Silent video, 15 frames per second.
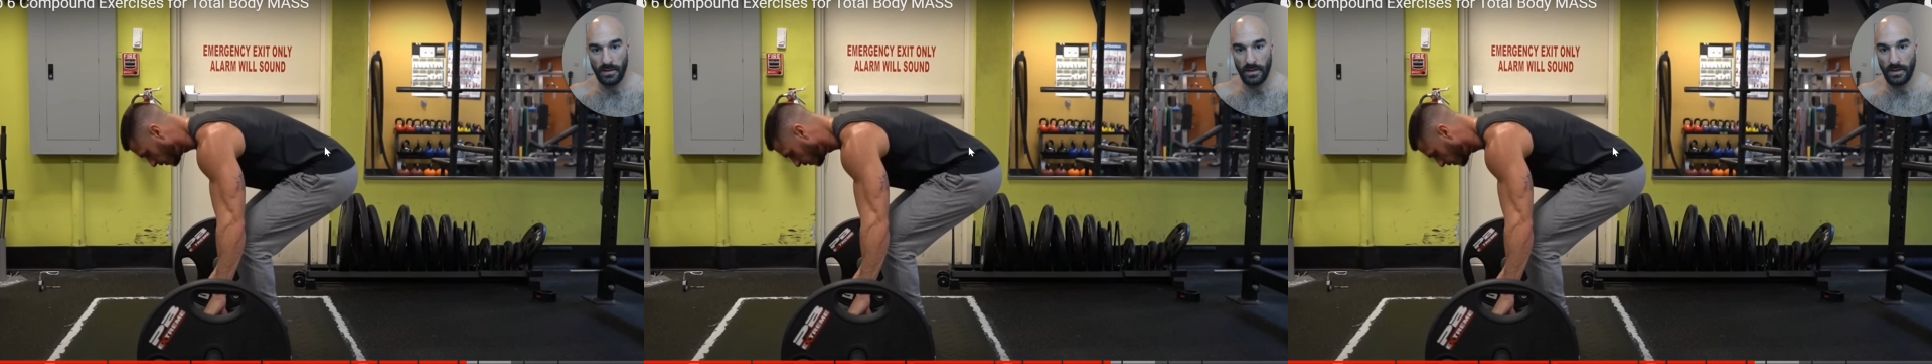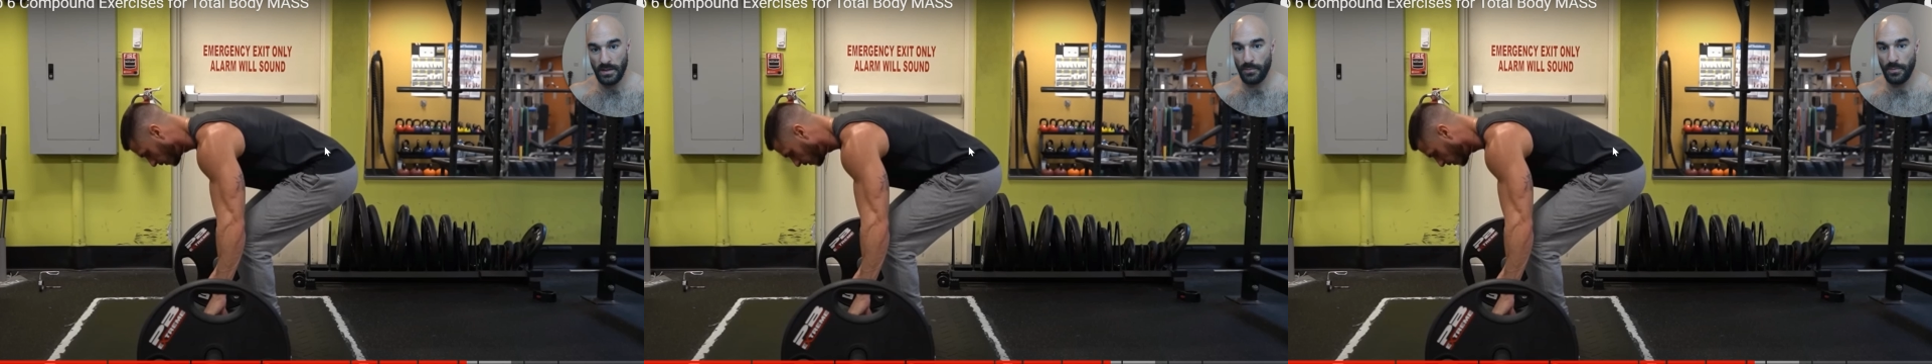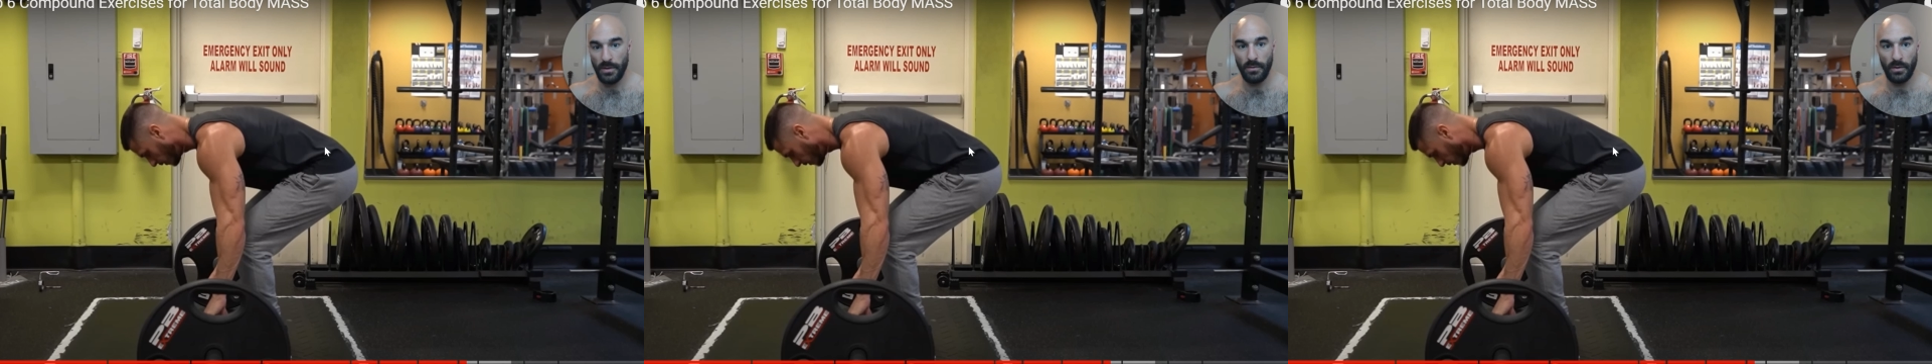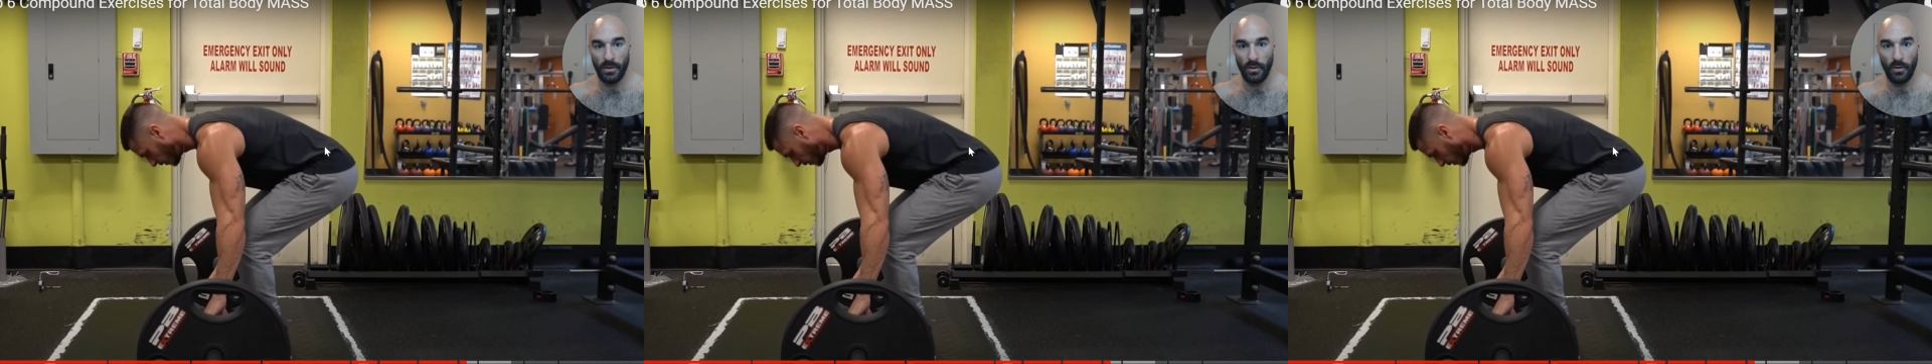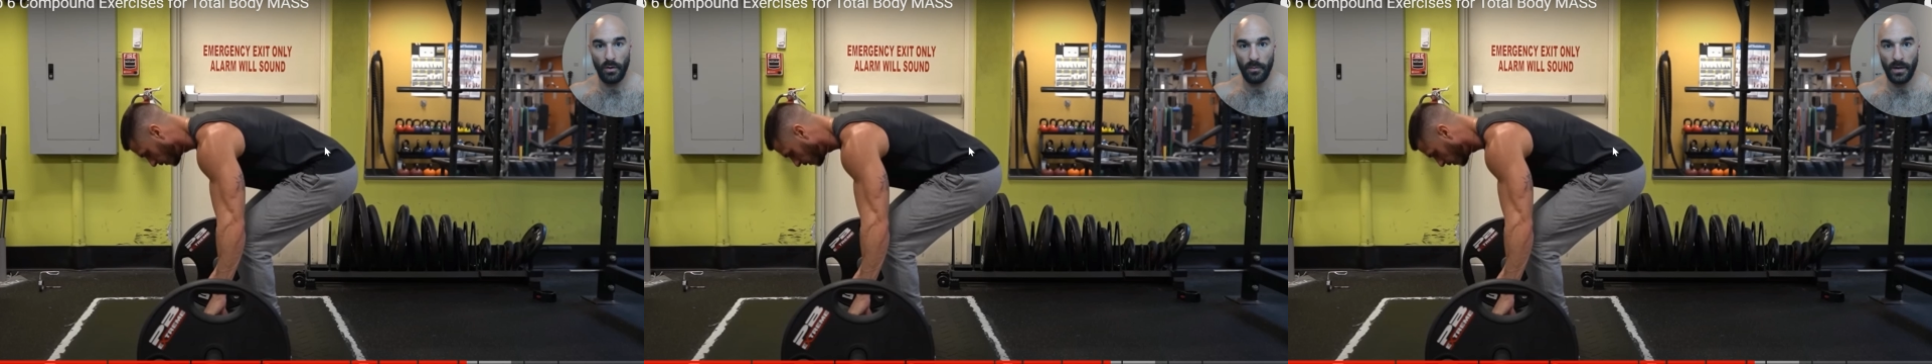it's pure
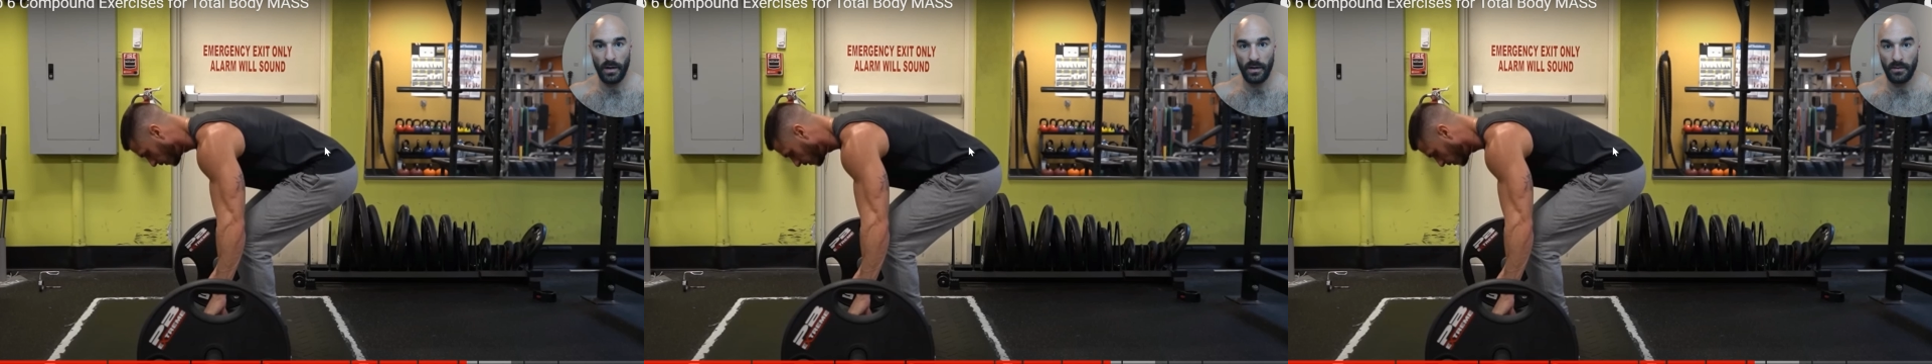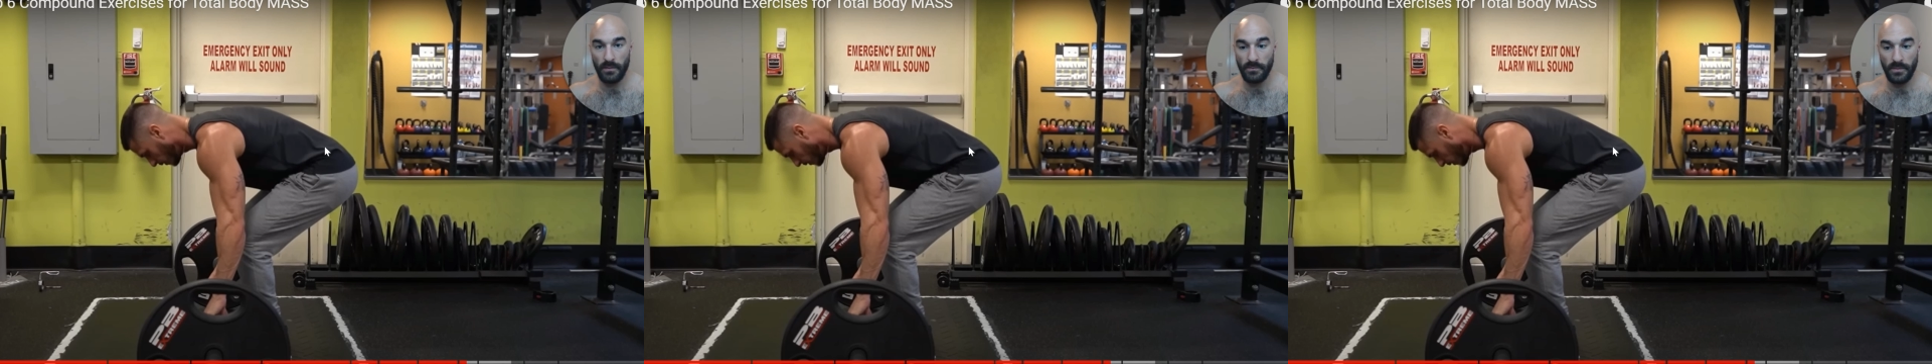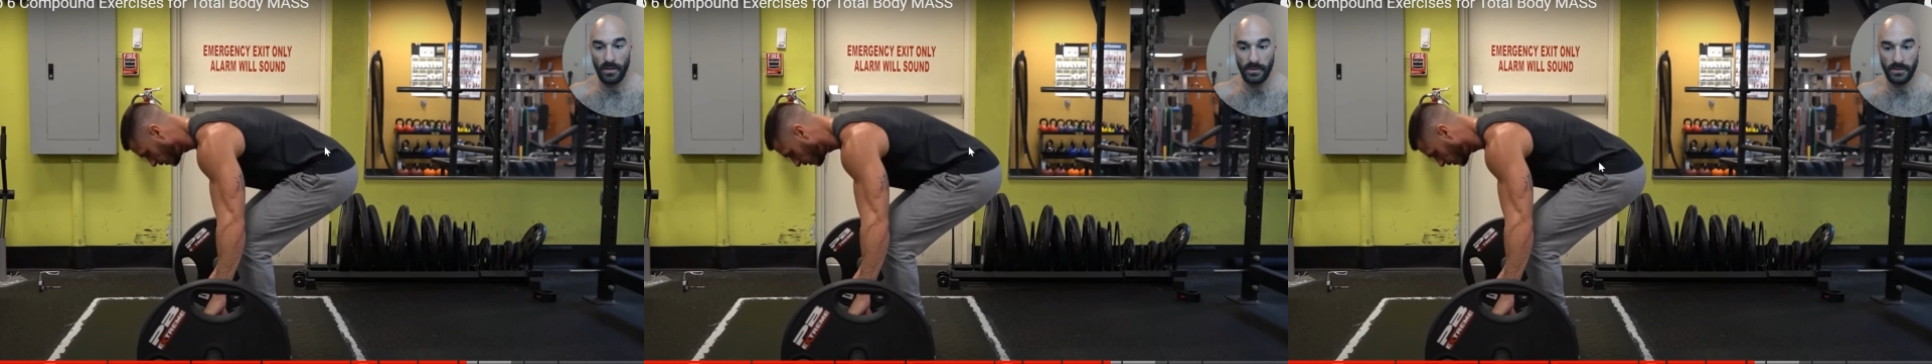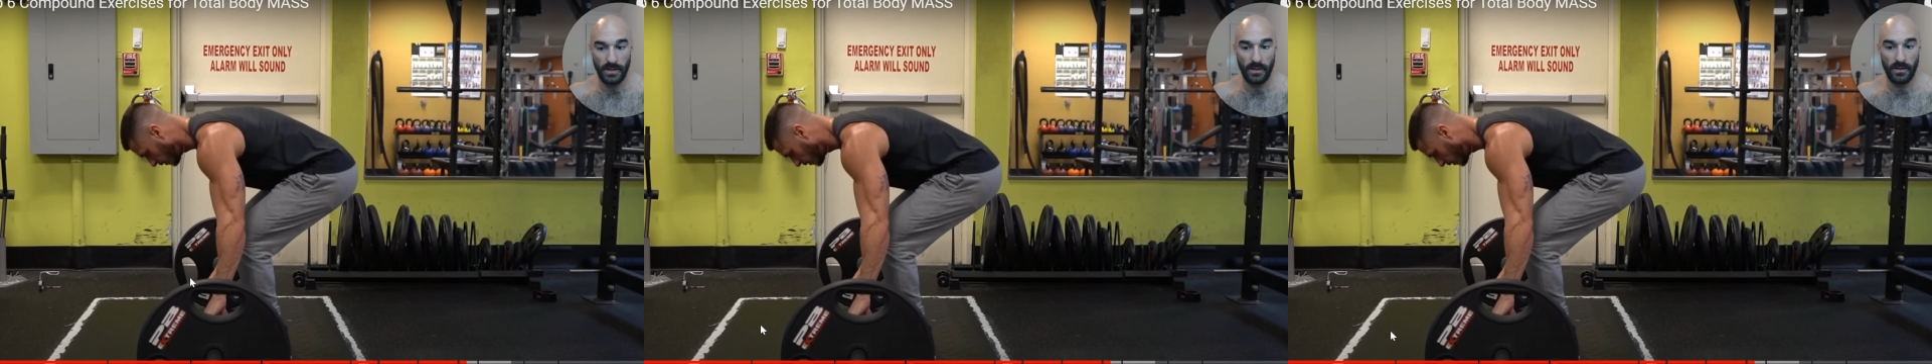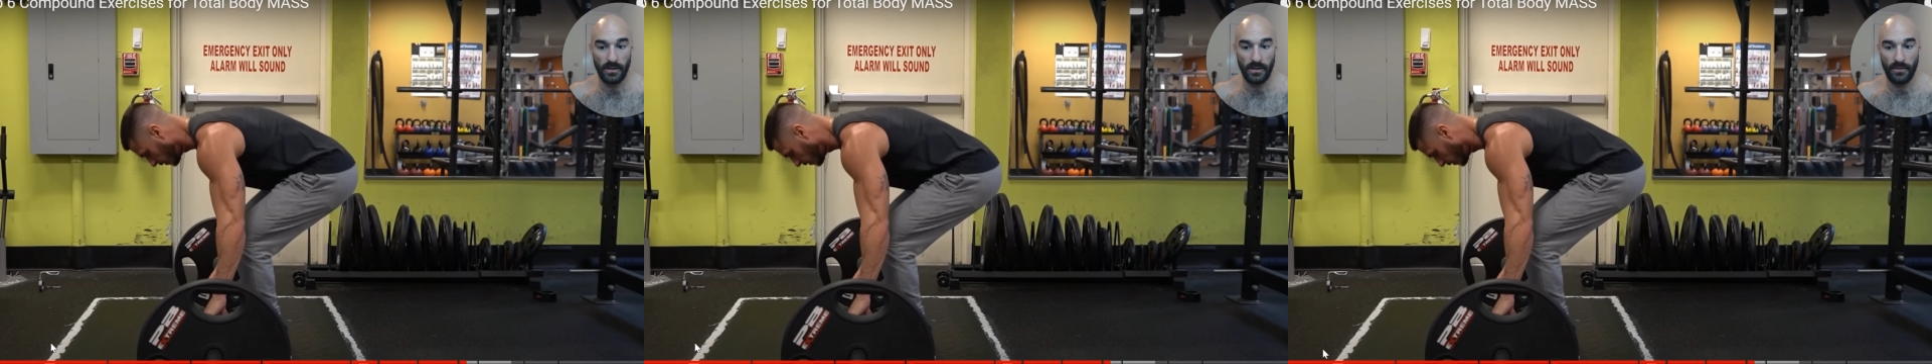lower back. I'll
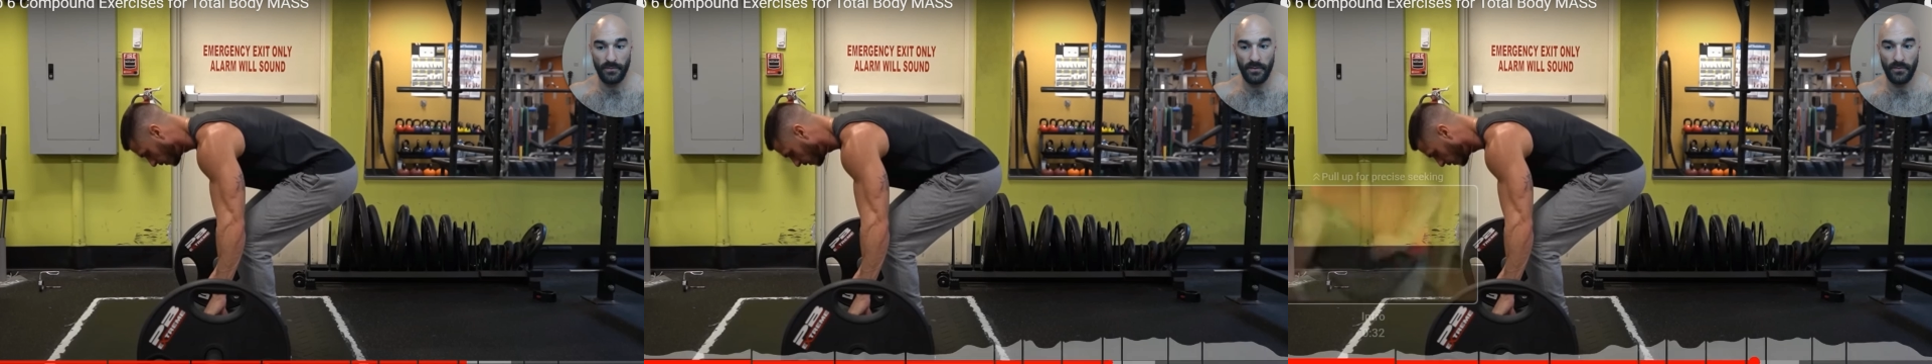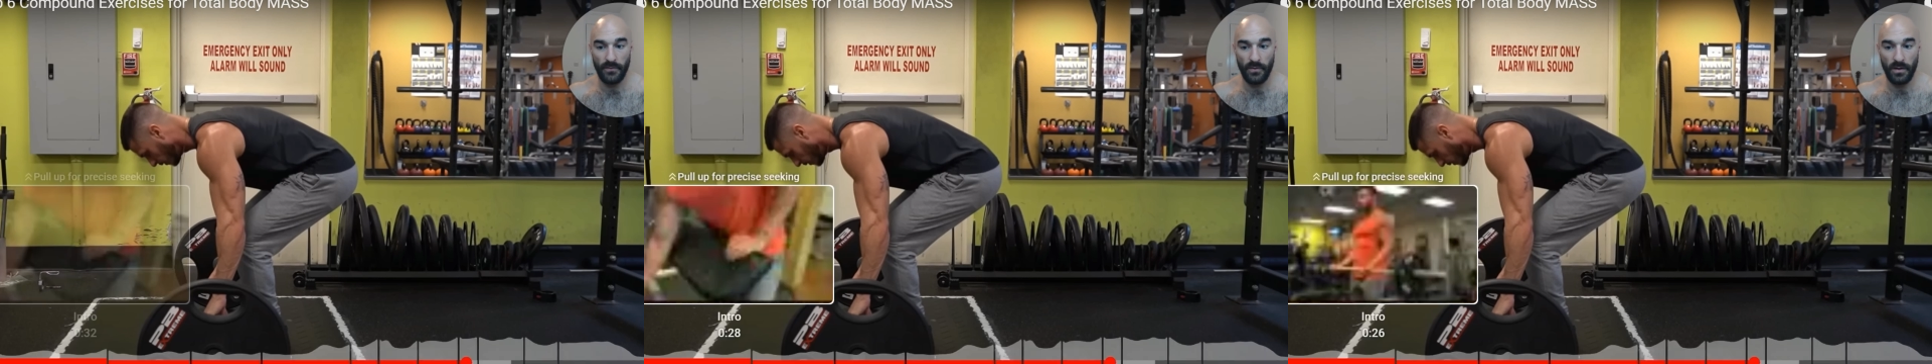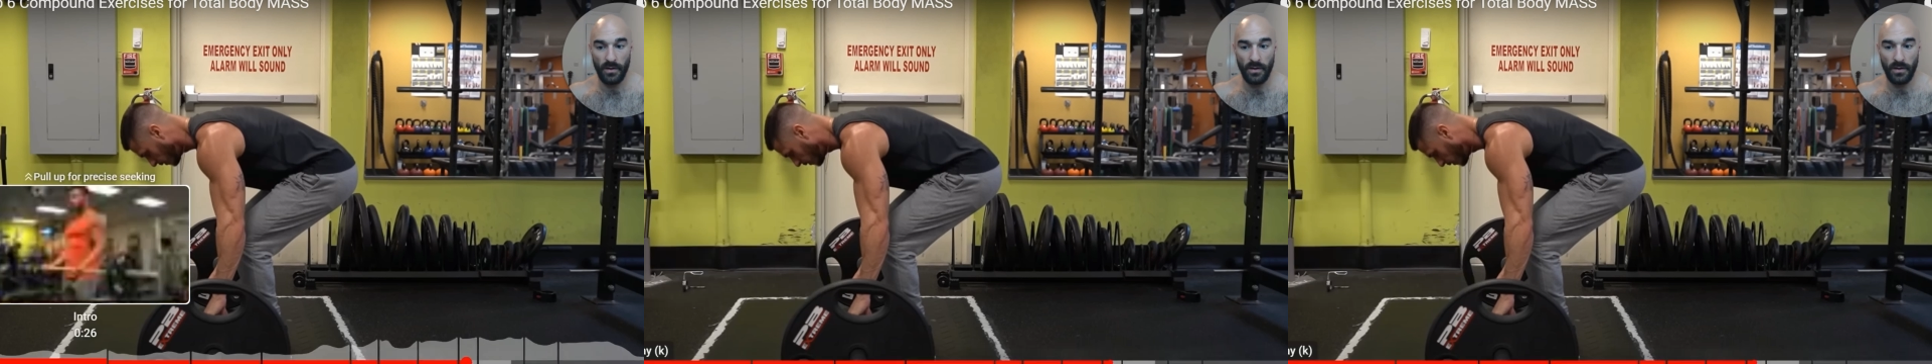tell you that for free.